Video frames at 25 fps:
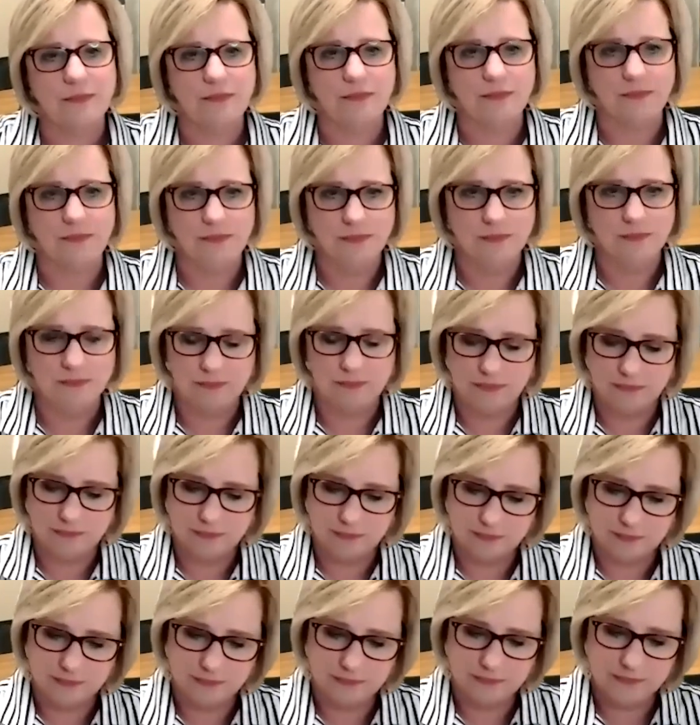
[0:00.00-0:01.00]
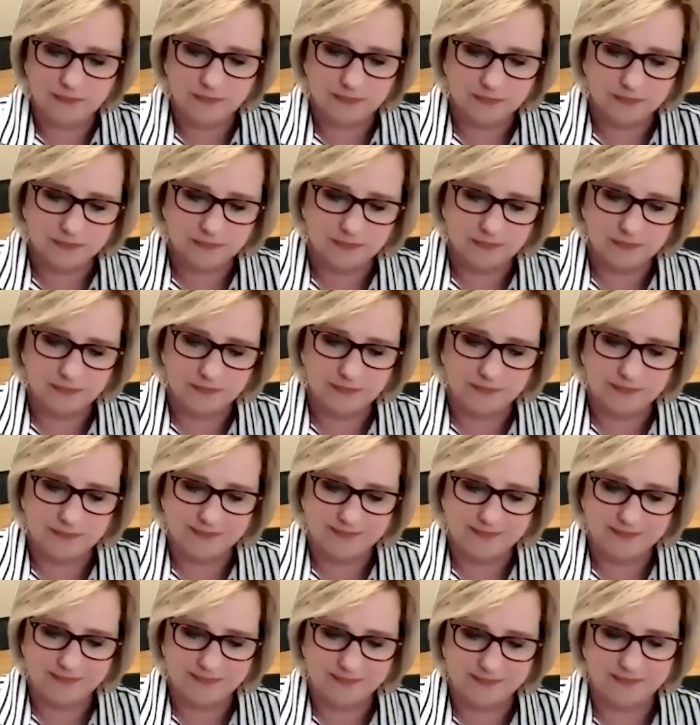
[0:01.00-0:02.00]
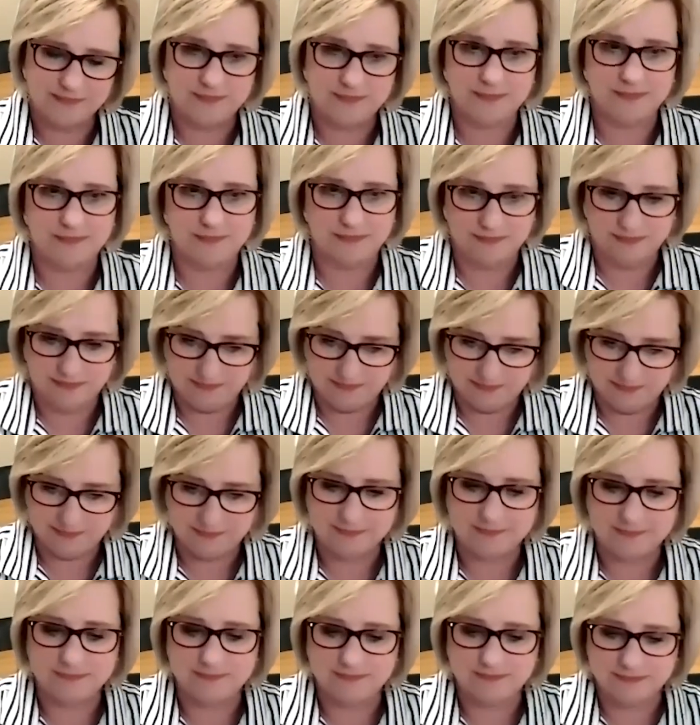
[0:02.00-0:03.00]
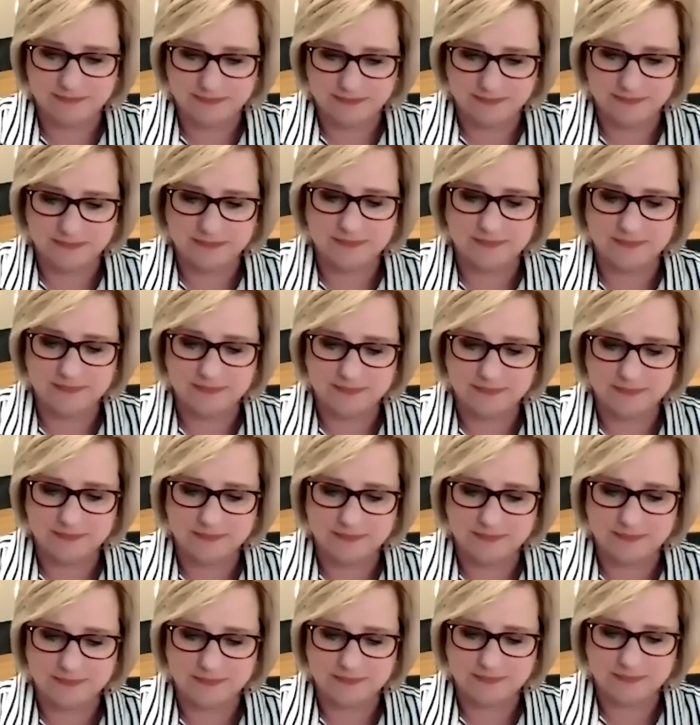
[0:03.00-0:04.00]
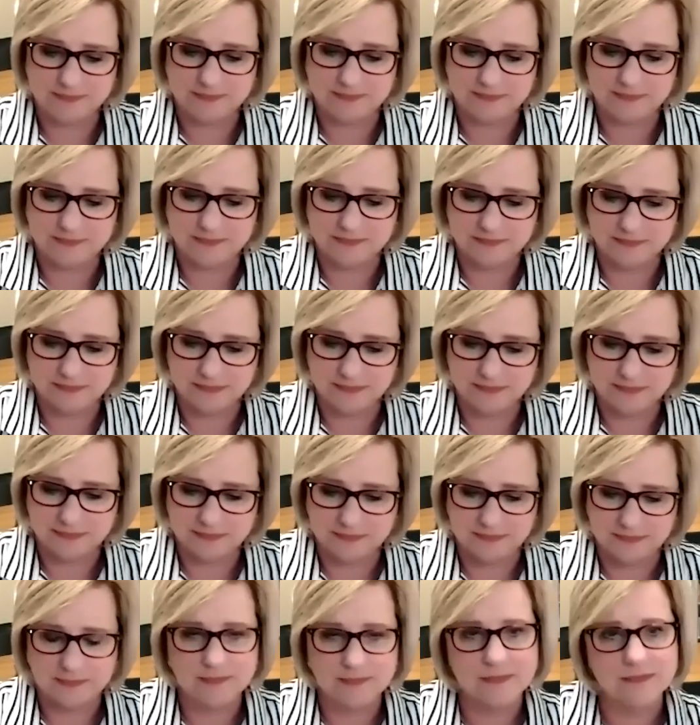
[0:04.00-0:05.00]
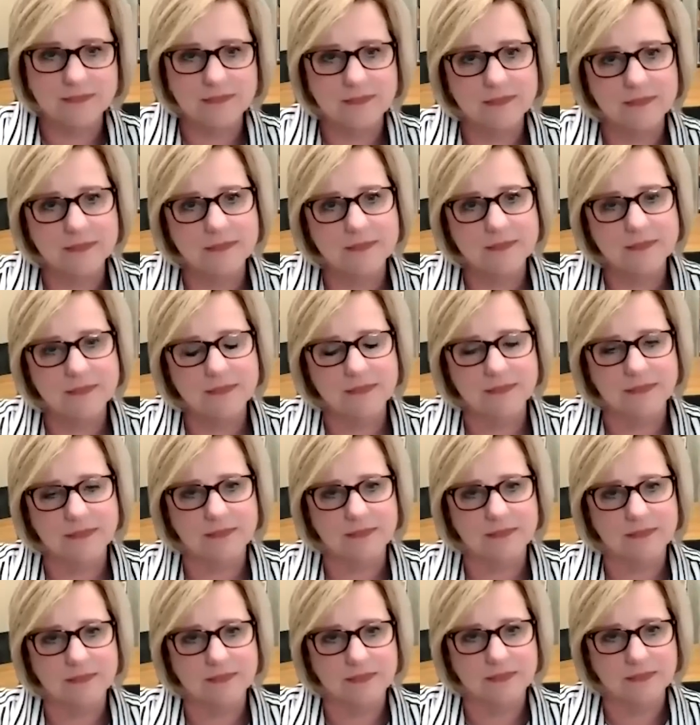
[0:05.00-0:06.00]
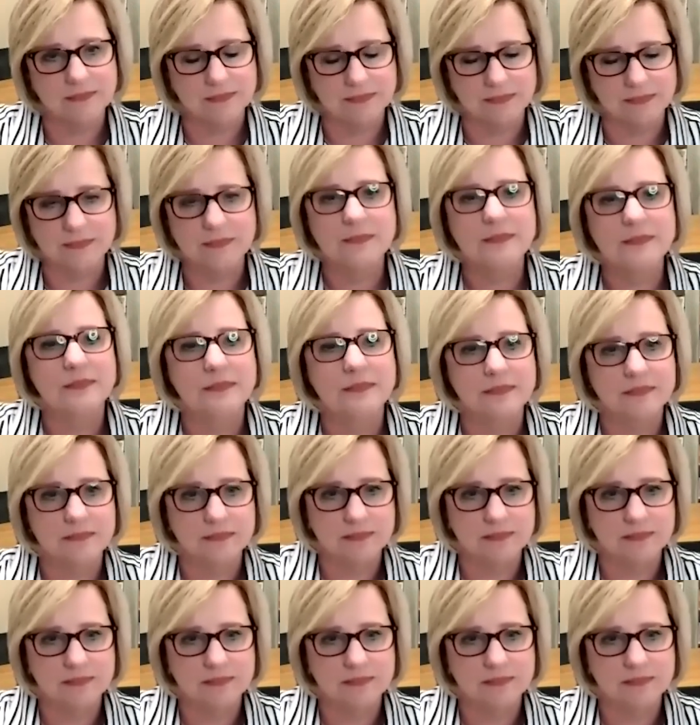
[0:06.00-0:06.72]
[no speech]